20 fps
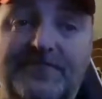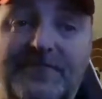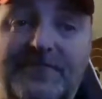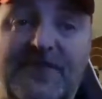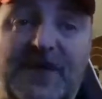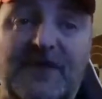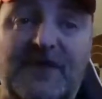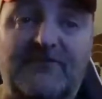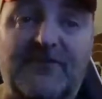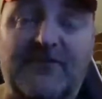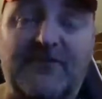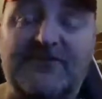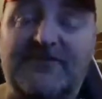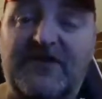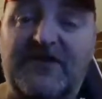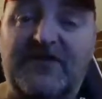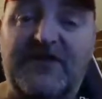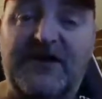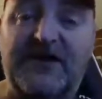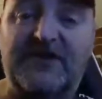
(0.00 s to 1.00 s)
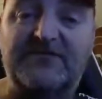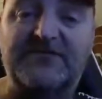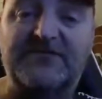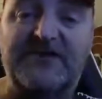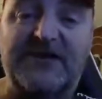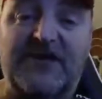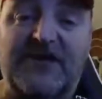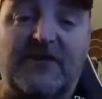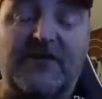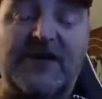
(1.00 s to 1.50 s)
When I first saw that, I was
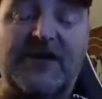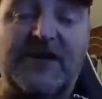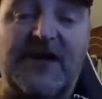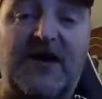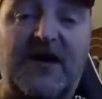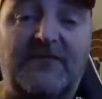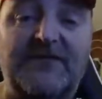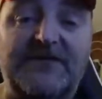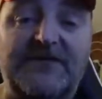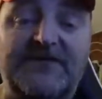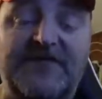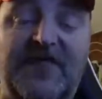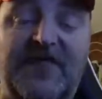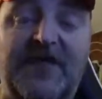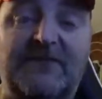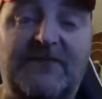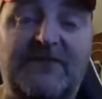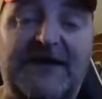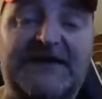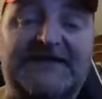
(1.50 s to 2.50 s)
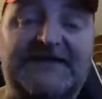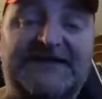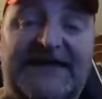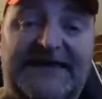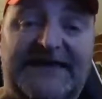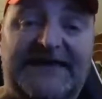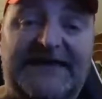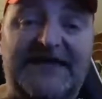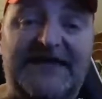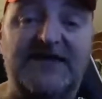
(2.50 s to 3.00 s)
like, okay, I'm going to slam my
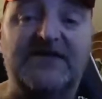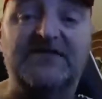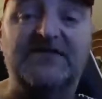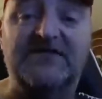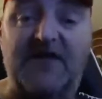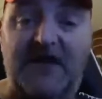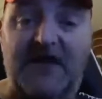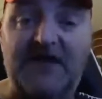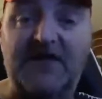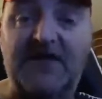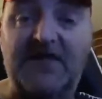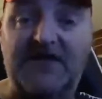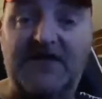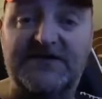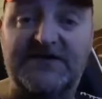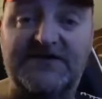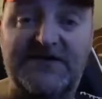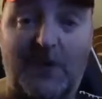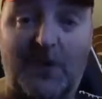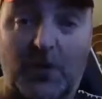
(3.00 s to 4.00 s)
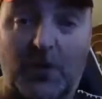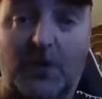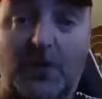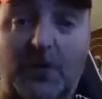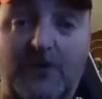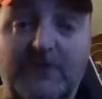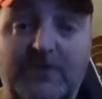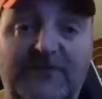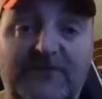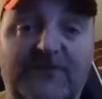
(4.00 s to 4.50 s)
dink in a sliding glass
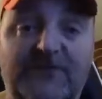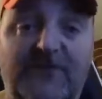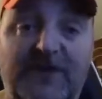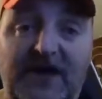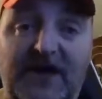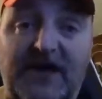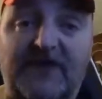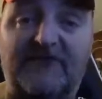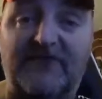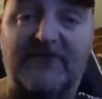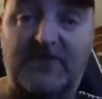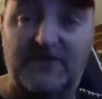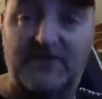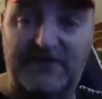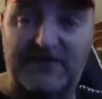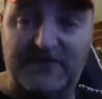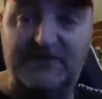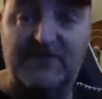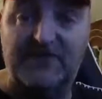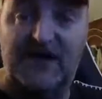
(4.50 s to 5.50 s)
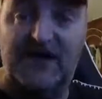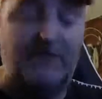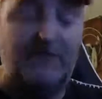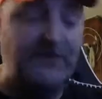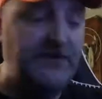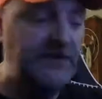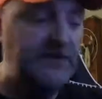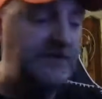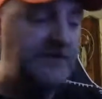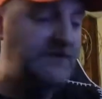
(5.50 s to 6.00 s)
door before I have fun with this
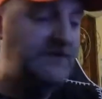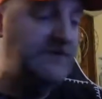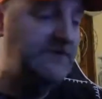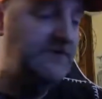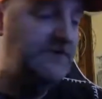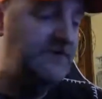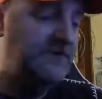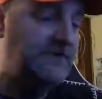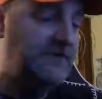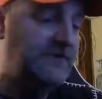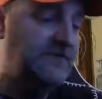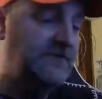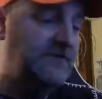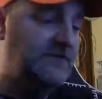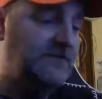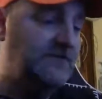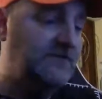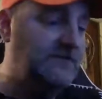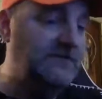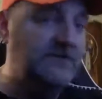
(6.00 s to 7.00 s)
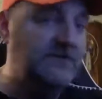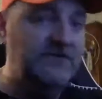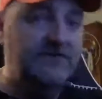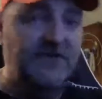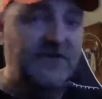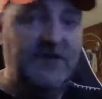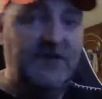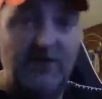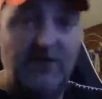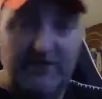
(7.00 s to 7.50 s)
crap.
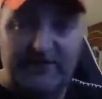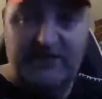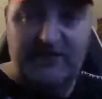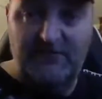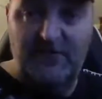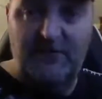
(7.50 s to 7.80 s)
I'm like, whoever come